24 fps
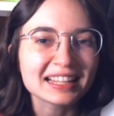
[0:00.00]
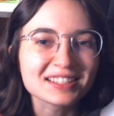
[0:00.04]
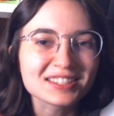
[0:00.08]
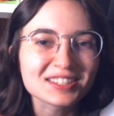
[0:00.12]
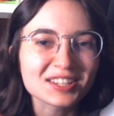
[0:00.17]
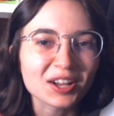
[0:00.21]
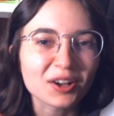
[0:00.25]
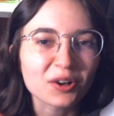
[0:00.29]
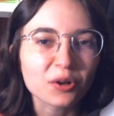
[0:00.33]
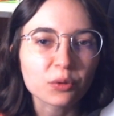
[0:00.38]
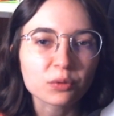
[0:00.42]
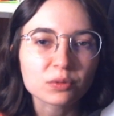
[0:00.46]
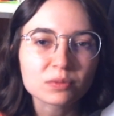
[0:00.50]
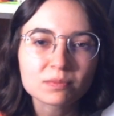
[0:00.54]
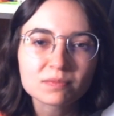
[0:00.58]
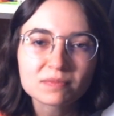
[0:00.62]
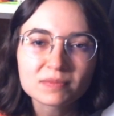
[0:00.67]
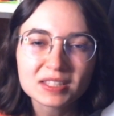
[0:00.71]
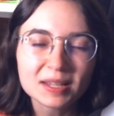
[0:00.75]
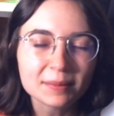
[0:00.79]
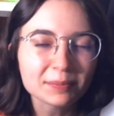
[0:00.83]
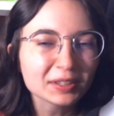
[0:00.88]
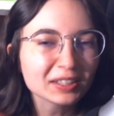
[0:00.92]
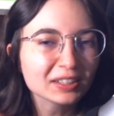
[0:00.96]
so
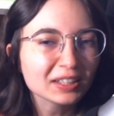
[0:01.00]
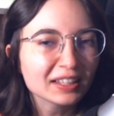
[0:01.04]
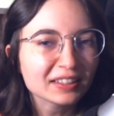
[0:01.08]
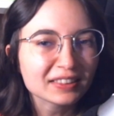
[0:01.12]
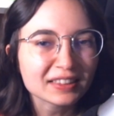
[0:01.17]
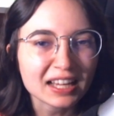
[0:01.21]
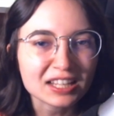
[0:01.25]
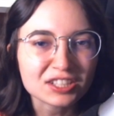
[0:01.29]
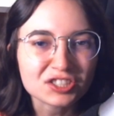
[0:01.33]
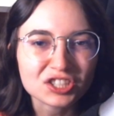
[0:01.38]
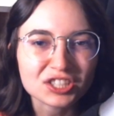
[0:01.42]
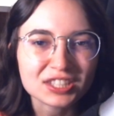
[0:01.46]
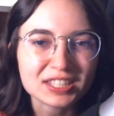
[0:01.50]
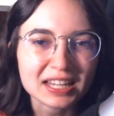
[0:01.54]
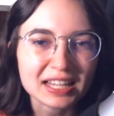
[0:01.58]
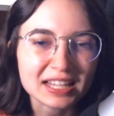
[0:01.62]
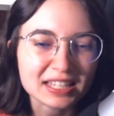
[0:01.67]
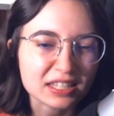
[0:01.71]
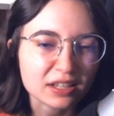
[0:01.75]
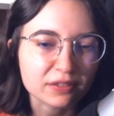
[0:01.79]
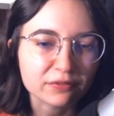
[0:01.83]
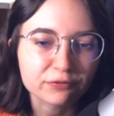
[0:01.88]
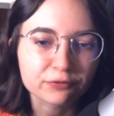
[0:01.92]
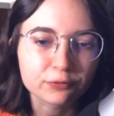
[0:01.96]
something like that just
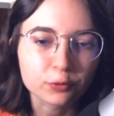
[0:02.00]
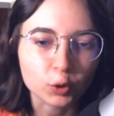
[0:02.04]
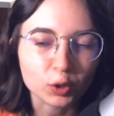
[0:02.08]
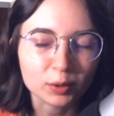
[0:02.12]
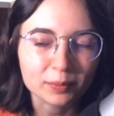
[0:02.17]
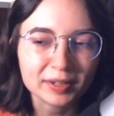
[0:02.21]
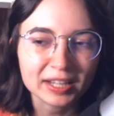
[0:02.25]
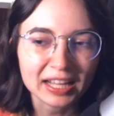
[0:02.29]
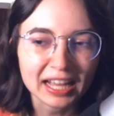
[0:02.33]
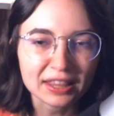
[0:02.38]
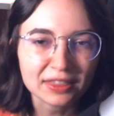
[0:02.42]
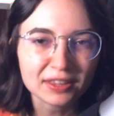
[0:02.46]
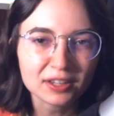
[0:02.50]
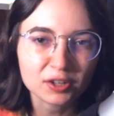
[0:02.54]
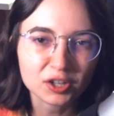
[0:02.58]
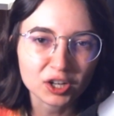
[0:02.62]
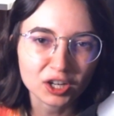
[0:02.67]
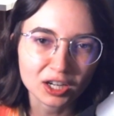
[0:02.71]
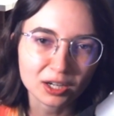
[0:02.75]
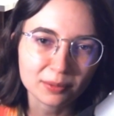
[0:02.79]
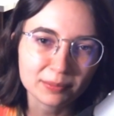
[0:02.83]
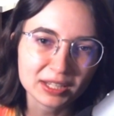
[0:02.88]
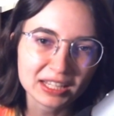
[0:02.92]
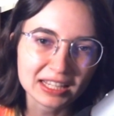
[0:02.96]
isn't for me. I think
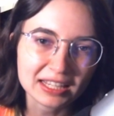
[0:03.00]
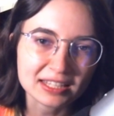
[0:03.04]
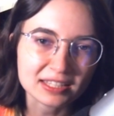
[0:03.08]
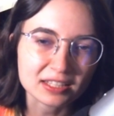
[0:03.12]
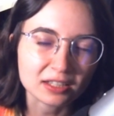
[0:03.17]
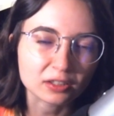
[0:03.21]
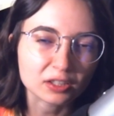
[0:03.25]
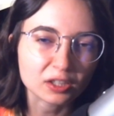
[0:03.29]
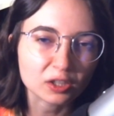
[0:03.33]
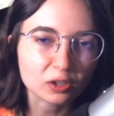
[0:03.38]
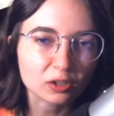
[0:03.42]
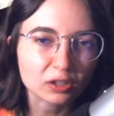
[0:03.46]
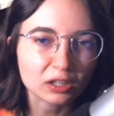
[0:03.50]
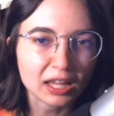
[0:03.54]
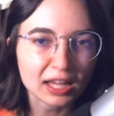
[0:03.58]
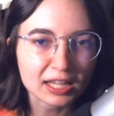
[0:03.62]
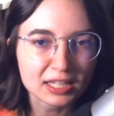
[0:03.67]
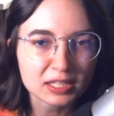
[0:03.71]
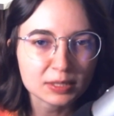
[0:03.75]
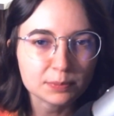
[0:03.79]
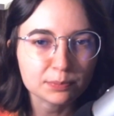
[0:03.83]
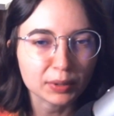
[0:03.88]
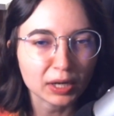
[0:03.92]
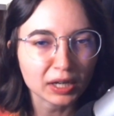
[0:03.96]
Kirby is a little
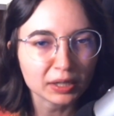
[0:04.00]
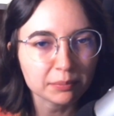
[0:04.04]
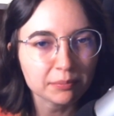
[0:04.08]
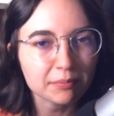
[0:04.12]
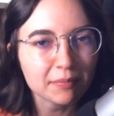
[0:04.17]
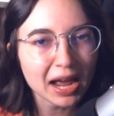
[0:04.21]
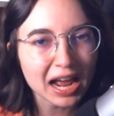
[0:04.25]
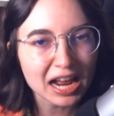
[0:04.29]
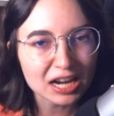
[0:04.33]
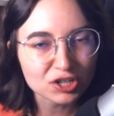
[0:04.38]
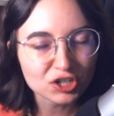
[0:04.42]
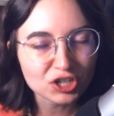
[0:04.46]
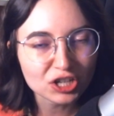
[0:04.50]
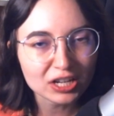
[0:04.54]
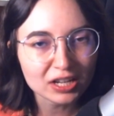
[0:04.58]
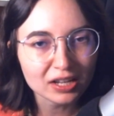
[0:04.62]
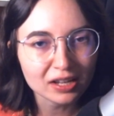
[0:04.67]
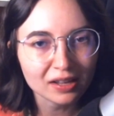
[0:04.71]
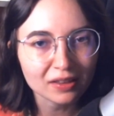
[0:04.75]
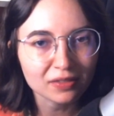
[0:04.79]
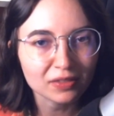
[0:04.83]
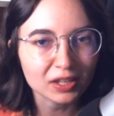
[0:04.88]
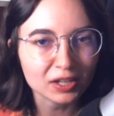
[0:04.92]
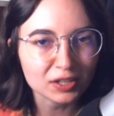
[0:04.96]
less button mashy
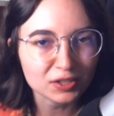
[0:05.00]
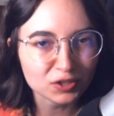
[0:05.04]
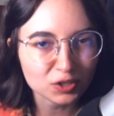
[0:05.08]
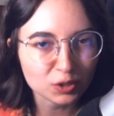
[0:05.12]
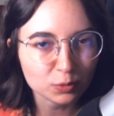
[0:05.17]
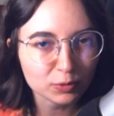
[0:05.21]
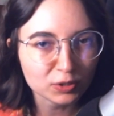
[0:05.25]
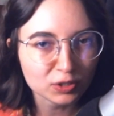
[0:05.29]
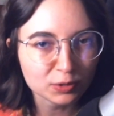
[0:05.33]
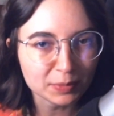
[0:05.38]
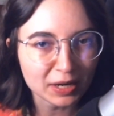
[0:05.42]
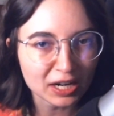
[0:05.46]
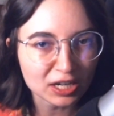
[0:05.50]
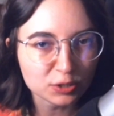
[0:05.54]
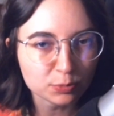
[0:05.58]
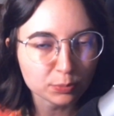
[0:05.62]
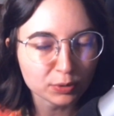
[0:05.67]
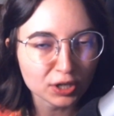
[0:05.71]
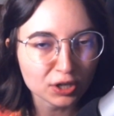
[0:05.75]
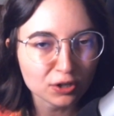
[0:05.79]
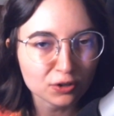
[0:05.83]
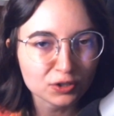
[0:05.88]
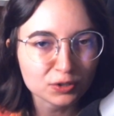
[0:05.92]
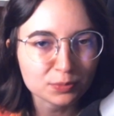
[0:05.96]
than a Super Smash
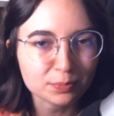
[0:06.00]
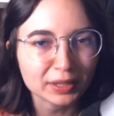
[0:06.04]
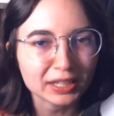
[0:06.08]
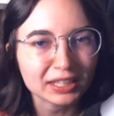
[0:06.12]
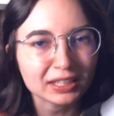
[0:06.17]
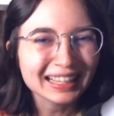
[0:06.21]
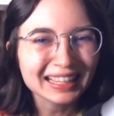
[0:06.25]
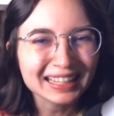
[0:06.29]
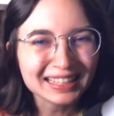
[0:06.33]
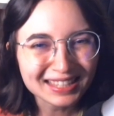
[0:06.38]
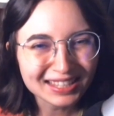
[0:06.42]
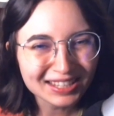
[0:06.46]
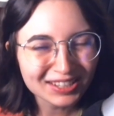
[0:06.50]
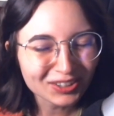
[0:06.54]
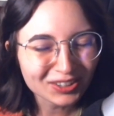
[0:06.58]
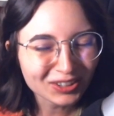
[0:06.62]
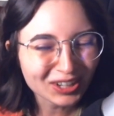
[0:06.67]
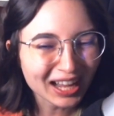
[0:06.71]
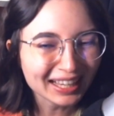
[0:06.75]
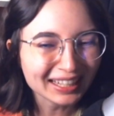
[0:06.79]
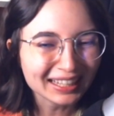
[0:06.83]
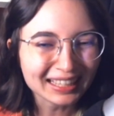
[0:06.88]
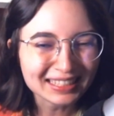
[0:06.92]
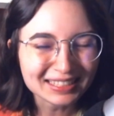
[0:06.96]
Bros, but it still
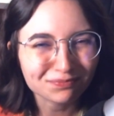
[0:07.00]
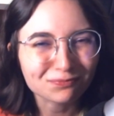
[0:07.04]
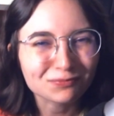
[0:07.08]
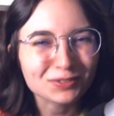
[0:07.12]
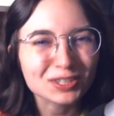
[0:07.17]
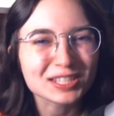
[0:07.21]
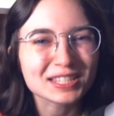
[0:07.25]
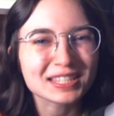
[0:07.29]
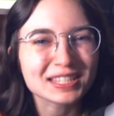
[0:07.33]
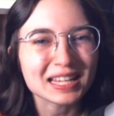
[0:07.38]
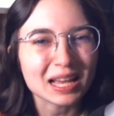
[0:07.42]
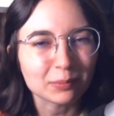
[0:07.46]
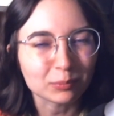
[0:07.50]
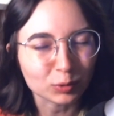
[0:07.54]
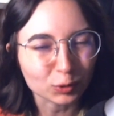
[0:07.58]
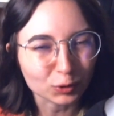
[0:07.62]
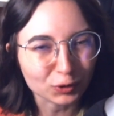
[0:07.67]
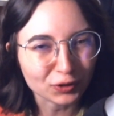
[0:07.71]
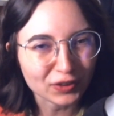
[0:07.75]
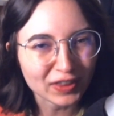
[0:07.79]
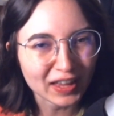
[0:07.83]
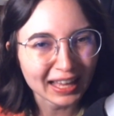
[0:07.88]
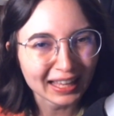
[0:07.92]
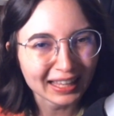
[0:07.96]
kind of resembled
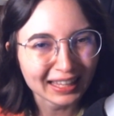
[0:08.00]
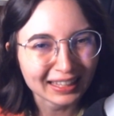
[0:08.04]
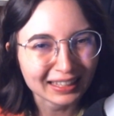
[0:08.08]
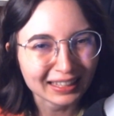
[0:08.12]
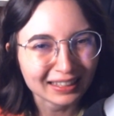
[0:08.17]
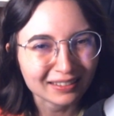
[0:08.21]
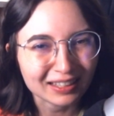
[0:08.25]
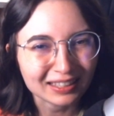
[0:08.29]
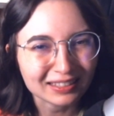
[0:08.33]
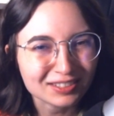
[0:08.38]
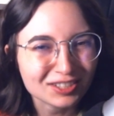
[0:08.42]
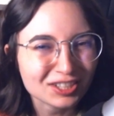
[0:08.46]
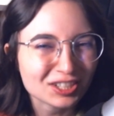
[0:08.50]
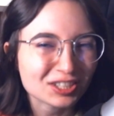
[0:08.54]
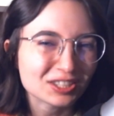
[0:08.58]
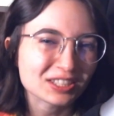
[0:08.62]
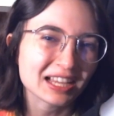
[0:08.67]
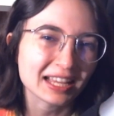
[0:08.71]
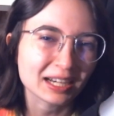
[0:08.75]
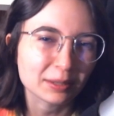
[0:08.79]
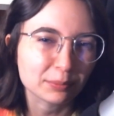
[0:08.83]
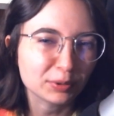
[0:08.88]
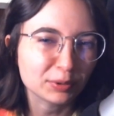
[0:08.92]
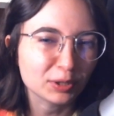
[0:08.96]
that and just
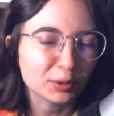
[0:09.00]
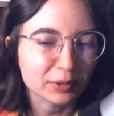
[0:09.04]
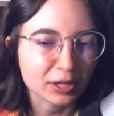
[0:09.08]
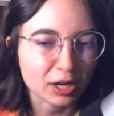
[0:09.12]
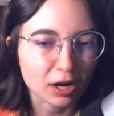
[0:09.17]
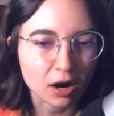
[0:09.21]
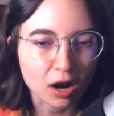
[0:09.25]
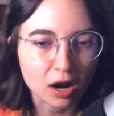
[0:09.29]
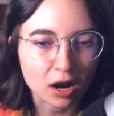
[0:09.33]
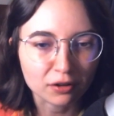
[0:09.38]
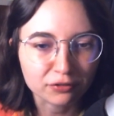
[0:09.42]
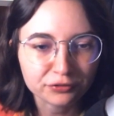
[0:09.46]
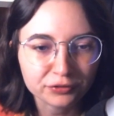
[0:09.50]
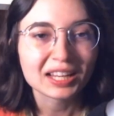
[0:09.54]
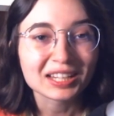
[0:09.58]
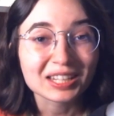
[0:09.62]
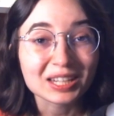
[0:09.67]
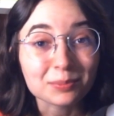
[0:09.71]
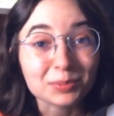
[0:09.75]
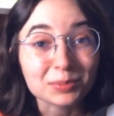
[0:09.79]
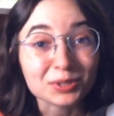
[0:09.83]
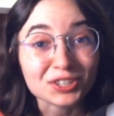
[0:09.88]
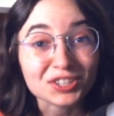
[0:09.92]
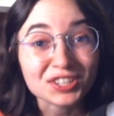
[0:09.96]
kind of put me off.
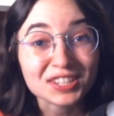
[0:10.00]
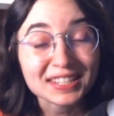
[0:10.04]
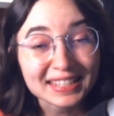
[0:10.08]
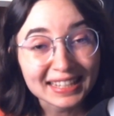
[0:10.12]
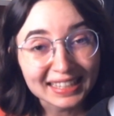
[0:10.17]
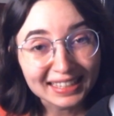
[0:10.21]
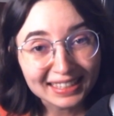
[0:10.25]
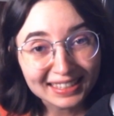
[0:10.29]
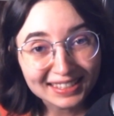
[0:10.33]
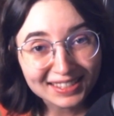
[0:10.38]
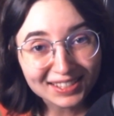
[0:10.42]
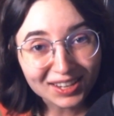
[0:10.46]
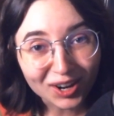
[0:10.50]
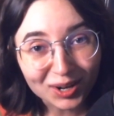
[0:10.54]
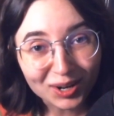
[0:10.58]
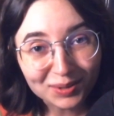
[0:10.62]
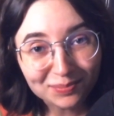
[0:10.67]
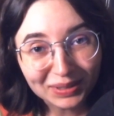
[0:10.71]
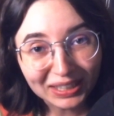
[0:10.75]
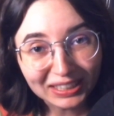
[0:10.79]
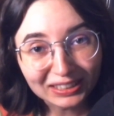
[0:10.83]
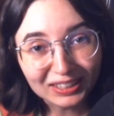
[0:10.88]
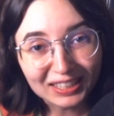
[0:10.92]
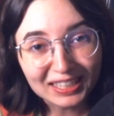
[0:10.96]
Number 6 on
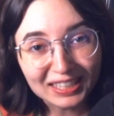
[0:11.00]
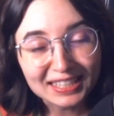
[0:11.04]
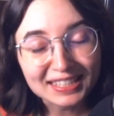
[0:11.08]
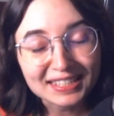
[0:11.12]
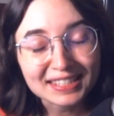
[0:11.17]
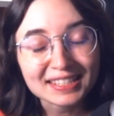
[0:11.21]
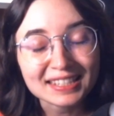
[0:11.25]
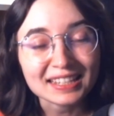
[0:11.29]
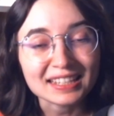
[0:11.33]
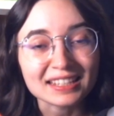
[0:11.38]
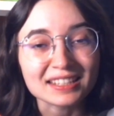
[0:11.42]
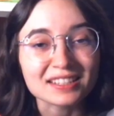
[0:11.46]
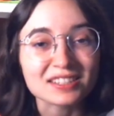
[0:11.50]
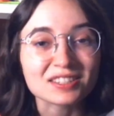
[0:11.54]
my list is